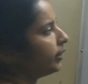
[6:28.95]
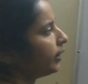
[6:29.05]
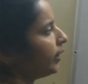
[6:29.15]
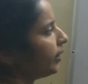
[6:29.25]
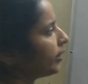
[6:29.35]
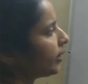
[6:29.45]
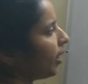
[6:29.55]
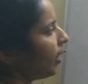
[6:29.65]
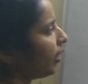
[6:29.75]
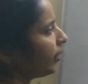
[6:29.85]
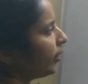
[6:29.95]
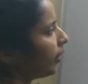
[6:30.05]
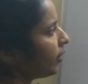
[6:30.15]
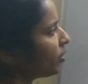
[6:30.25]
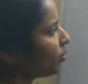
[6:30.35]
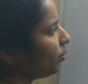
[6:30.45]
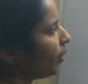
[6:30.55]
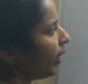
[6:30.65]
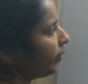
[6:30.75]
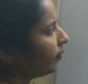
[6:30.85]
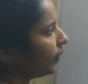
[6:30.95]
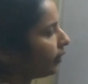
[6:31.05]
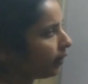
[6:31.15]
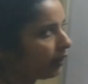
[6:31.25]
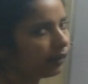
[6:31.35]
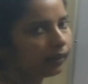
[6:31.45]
z is r e raised to I theta.